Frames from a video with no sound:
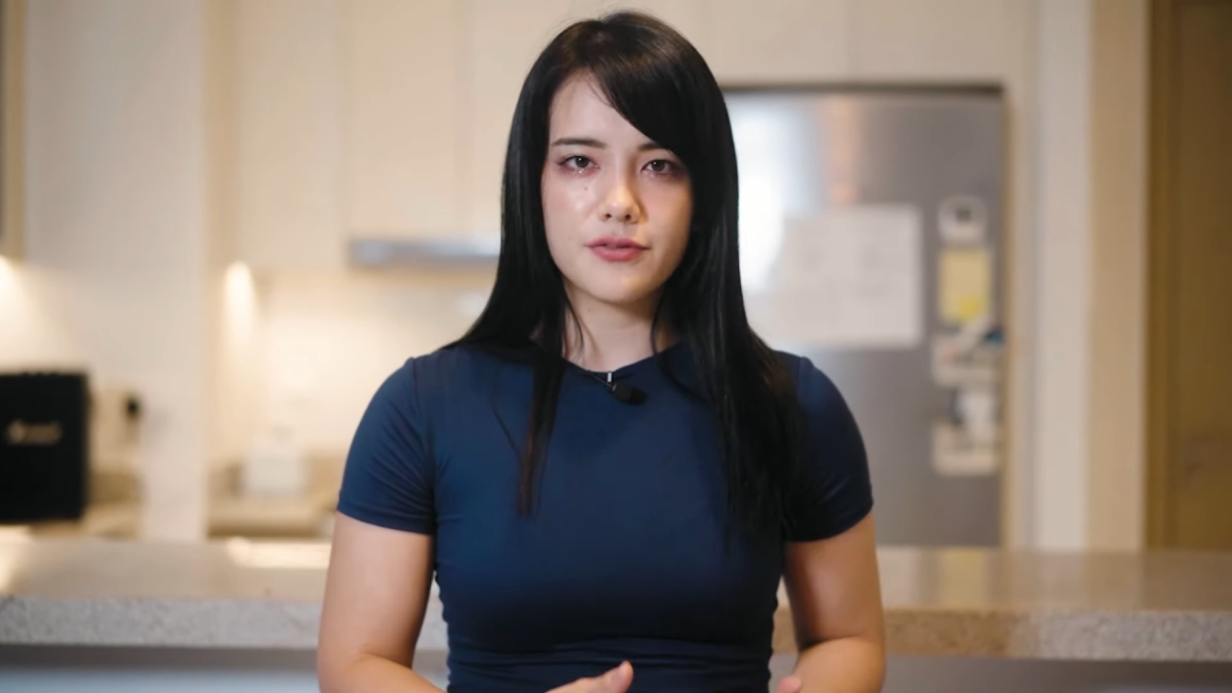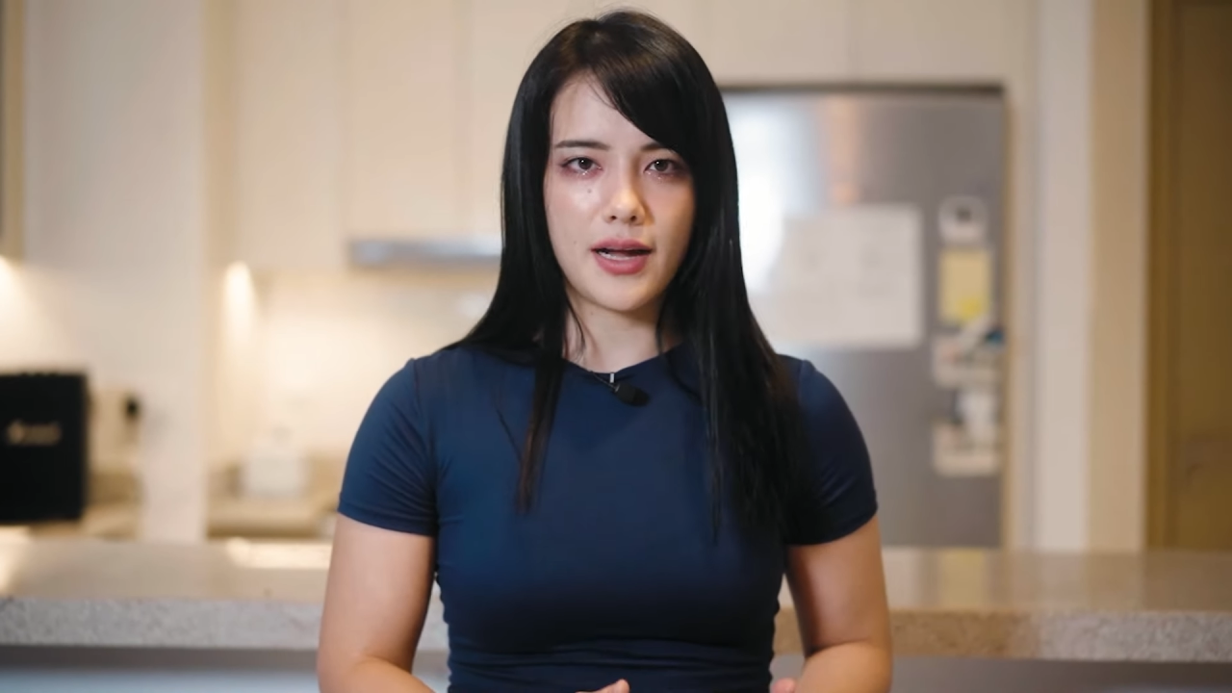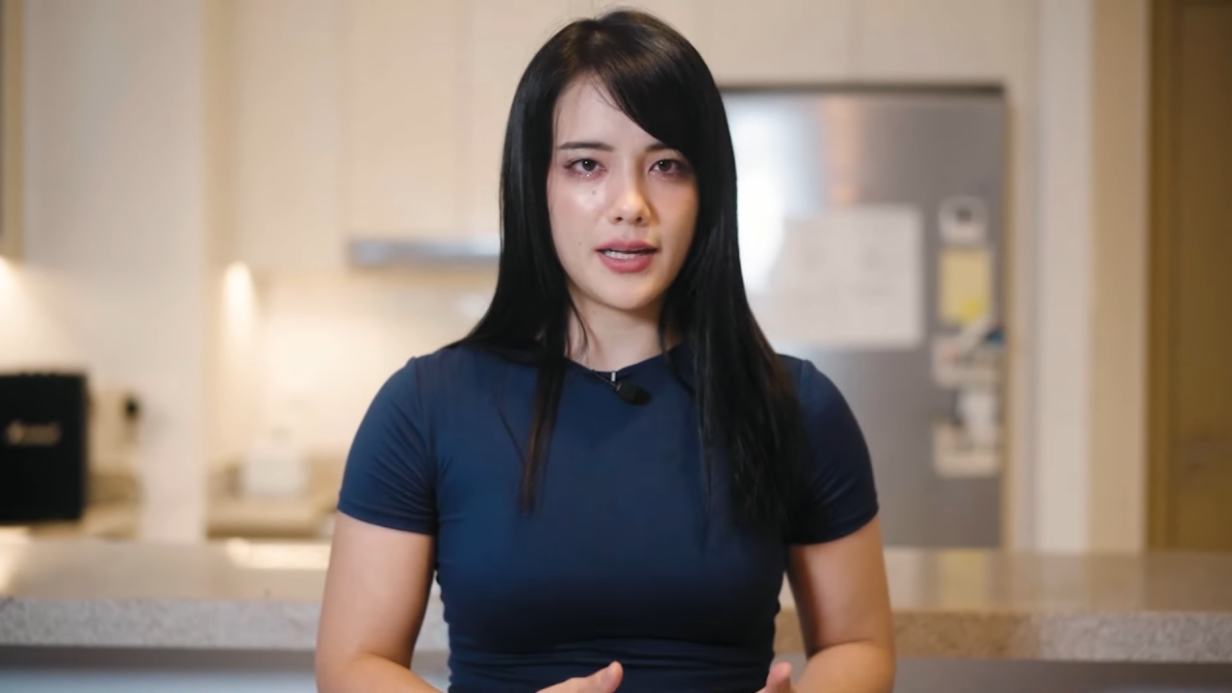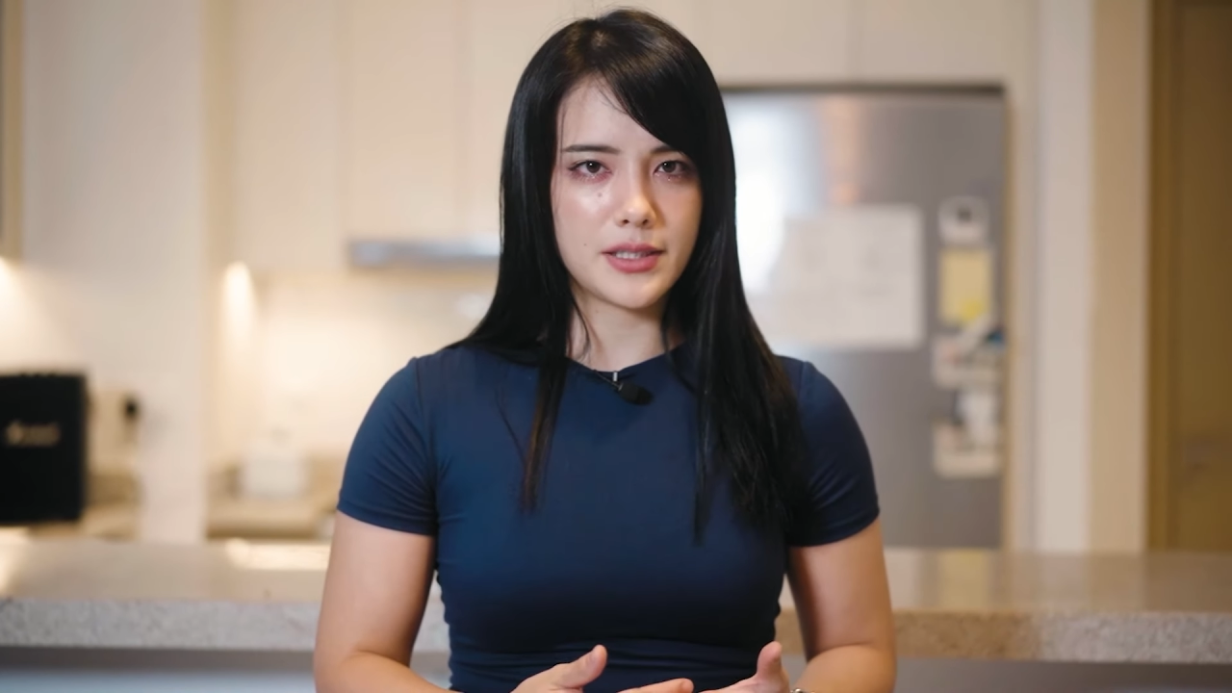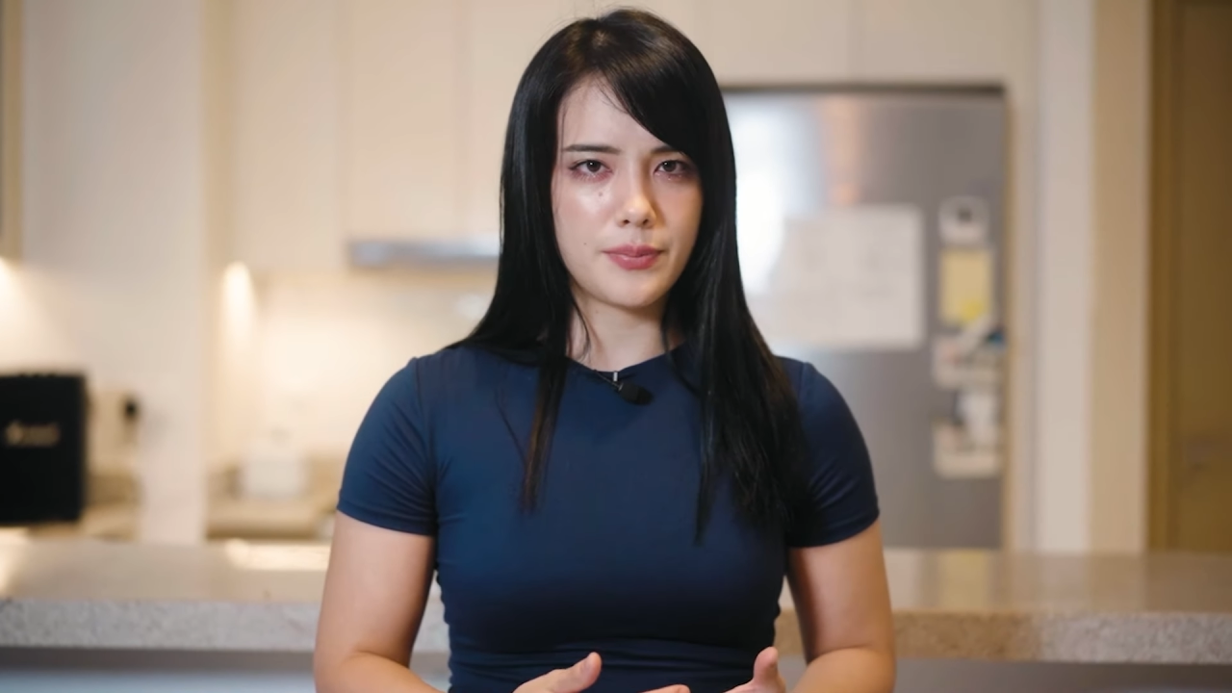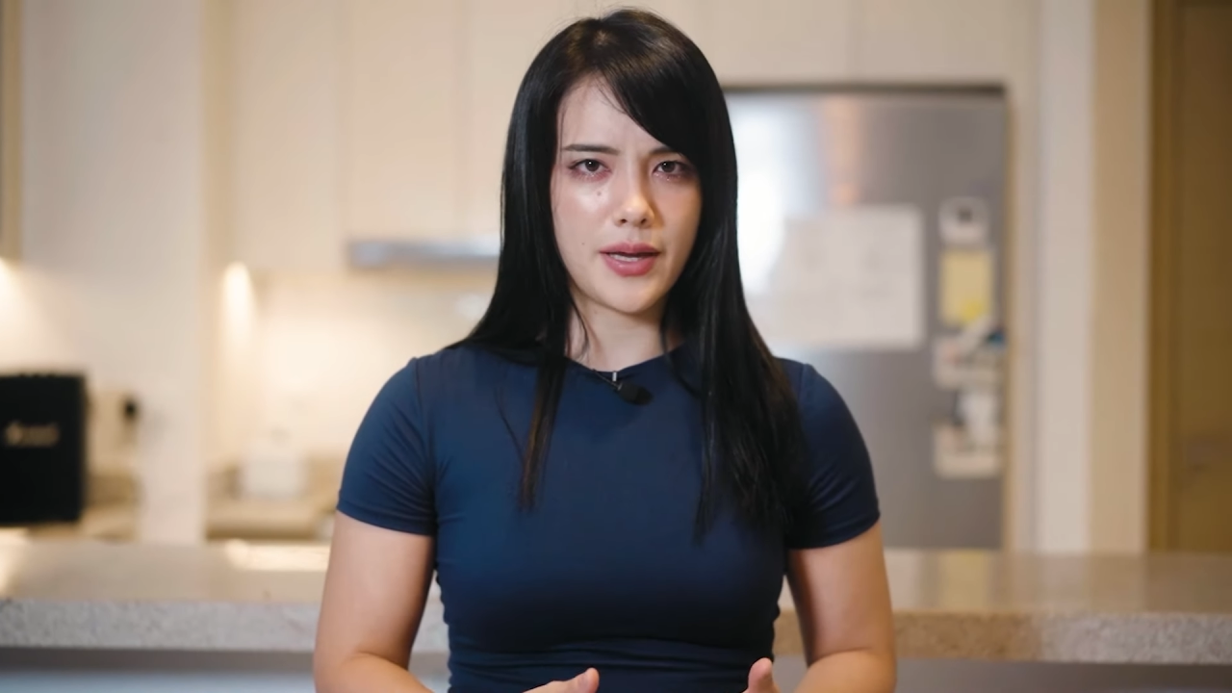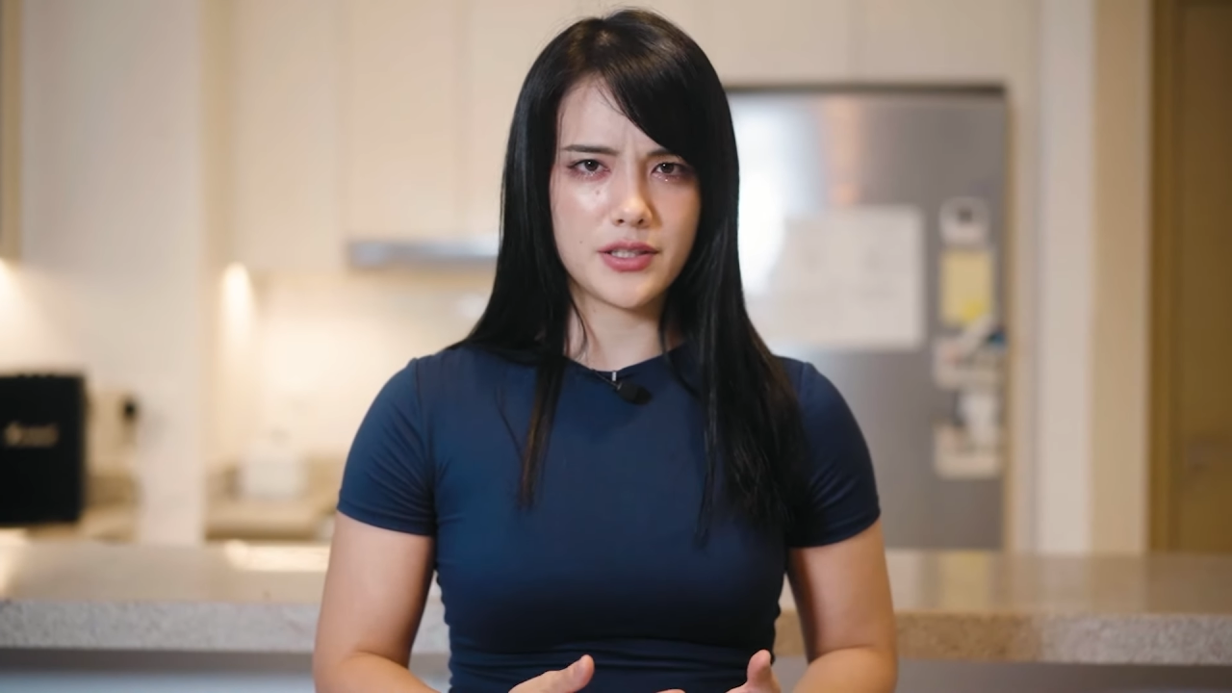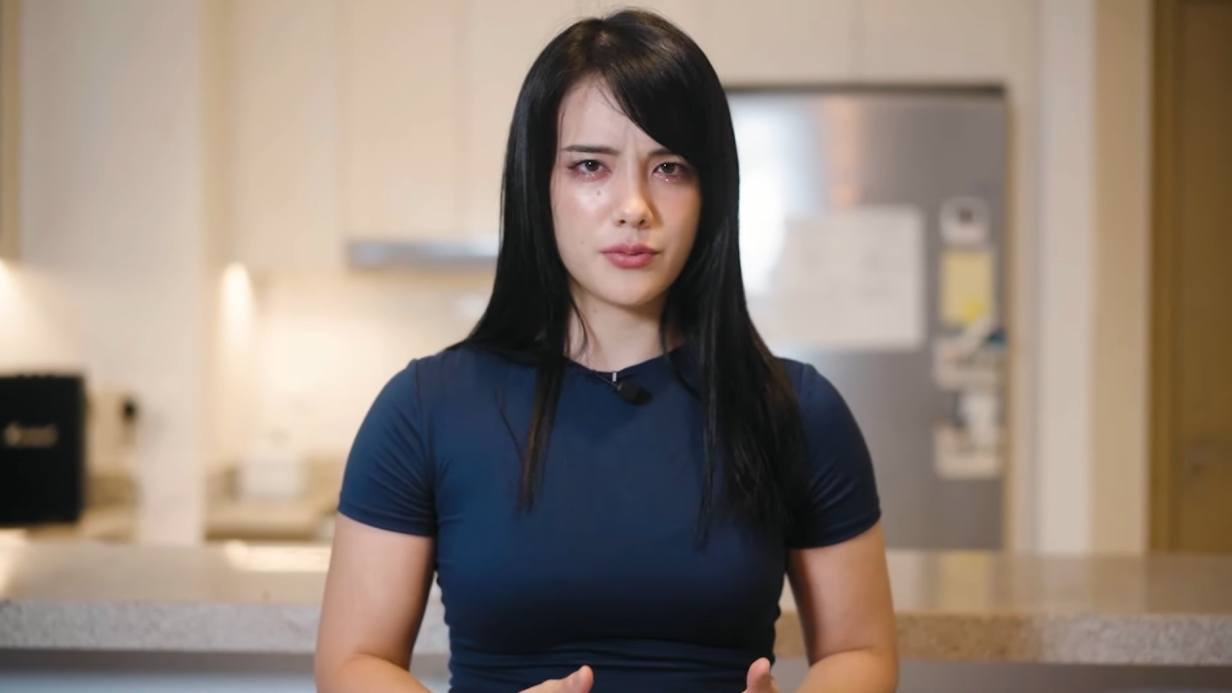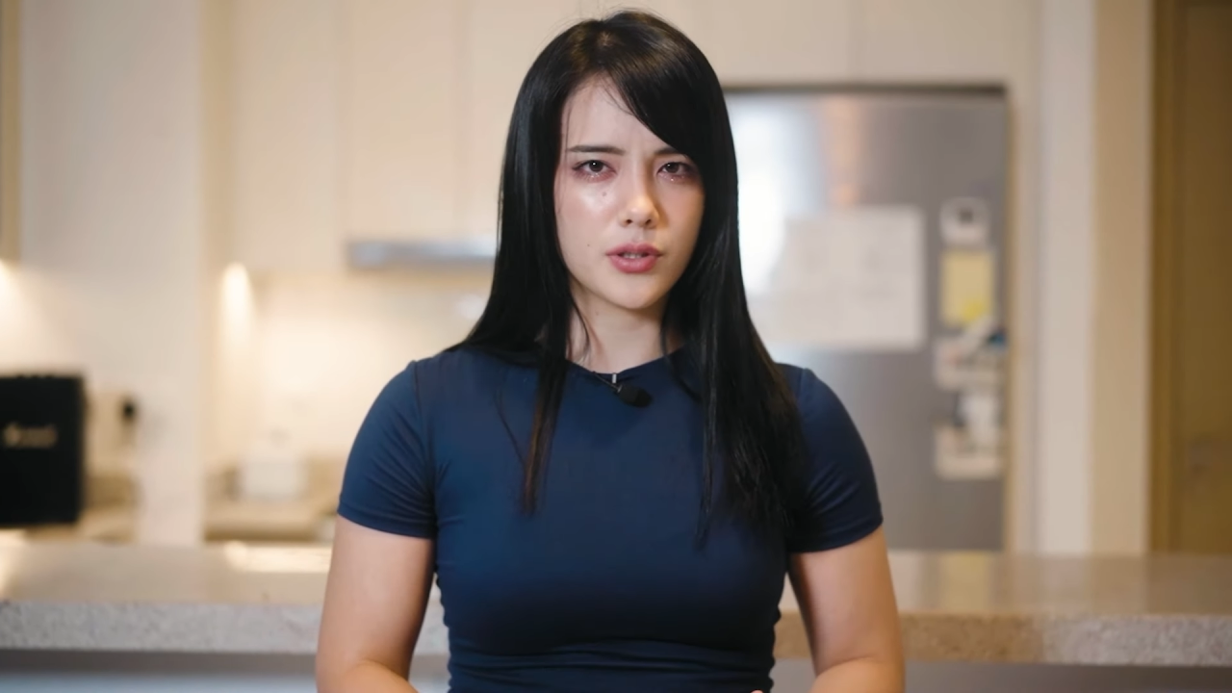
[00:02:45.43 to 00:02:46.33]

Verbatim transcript: fast-paced